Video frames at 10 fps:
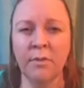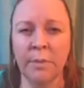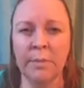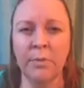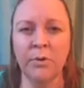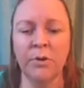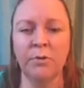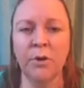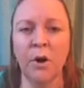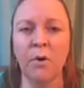For people who
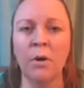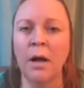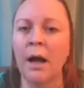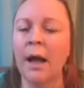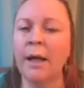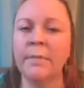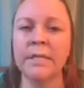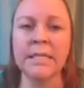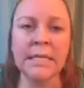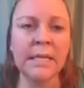don't know, I'm the
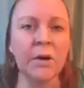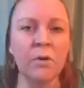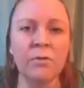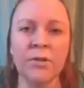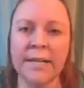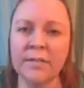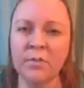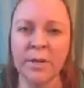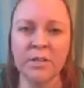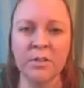CEO of
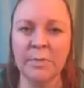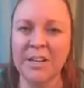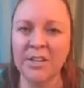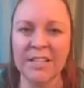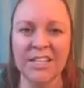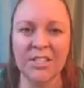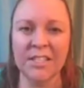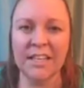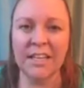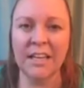Transformational Speakers
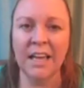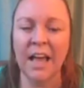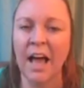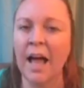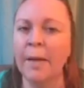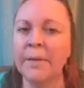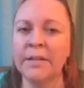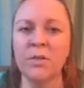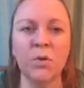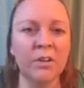Agency. I'm an
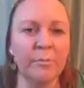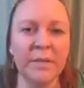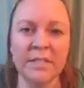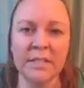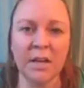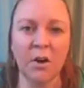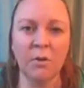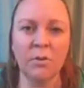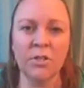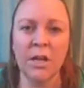intuitive business
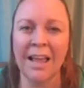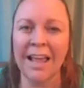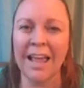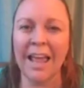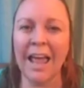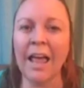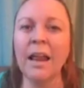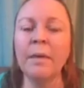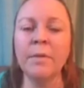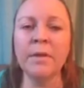coach,
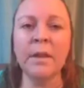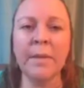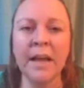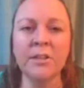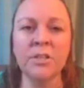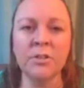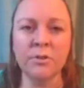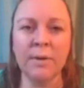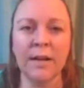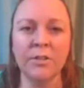and I'm the managing
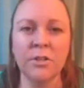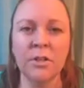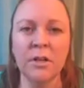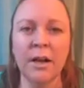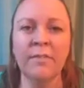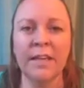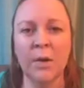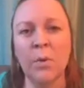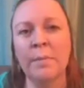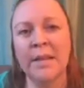director of
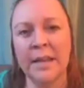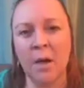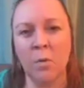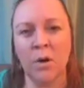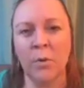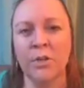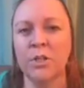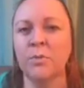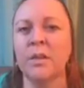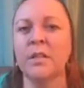eWomen Network, which
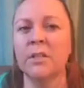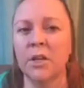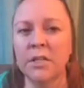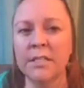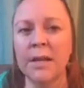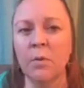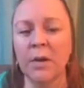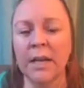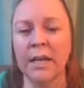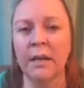is one of the largest
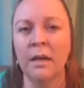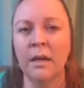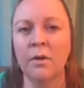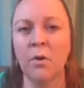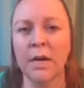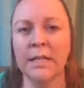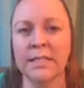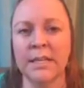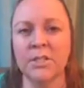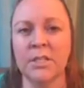networking
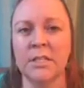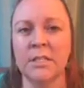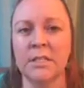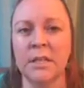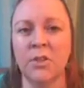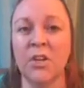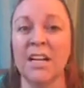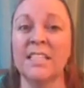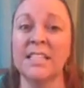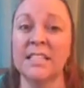organizations in the
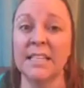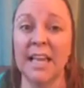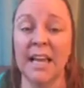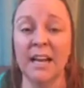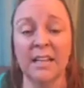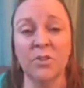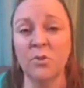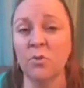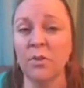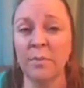United States and Canada, so
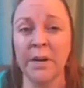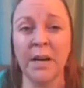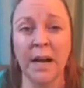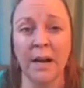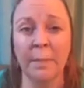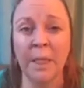North America.